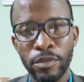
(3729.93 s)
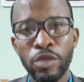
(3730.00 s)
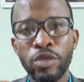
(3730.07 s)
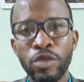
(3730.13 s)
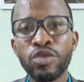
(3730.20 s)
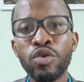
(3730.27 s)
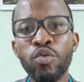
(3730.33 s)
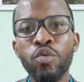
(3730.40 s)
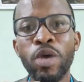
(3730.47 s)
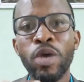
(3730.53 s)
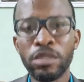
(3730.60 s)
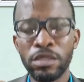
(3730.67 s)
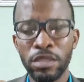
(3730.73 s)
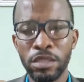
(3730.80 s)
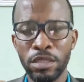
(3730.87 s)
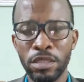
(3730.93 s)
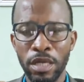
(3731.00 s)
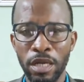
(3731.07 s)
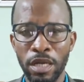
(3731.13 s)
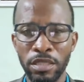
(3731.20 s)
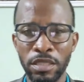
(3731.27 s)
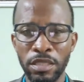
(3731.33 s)
So what does the
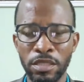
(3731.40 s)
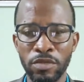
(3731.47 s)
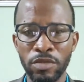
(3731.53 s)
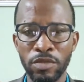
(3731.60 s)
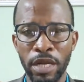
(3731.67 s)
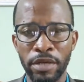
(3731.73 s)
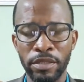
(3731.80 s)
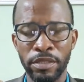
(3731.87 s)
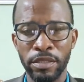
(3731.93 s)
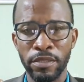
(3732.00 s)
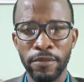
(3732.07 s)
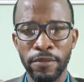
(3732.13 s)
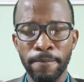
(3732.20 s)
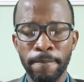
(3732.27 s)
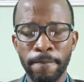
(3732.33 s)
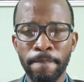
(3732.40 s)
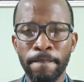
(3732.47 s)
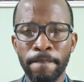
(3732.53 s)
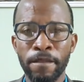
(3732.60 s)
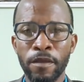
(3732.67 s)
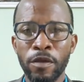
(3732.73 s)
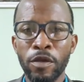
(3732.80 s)
Carter Center guarantee?
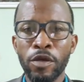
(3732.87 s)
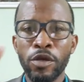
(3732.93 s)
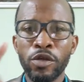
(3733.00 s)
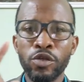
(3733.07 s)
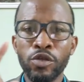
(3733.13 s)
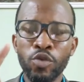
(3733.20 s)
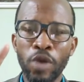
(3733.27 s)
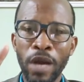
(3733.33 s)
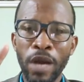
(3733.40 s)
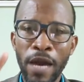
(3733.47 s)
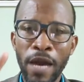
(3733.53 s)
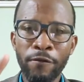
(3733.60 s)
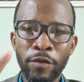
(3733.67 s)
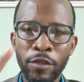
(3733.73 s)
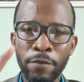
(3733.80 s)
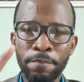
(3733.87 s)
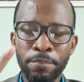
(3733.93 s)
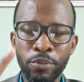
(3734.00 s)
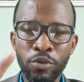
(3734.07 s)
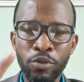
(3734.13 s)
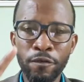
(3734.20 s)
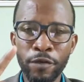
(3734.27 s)
You have to
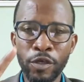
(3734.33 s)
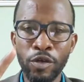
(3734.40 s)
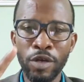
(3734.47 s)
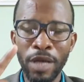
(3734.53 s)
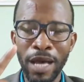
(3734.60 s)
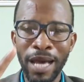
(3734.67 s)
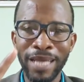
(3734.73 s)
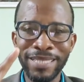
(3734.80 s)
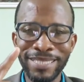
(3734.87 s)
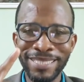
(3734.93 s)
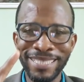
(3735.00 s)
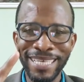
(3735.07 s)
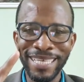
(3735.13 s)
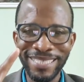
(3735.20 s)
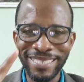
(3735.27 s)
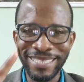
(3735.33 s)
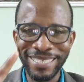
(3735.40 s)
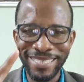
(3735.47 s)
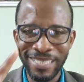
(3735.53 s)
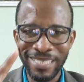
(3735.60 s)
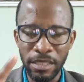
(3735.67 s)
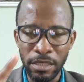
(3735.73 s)
prove your
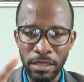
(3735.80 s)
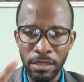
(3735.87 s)
identity.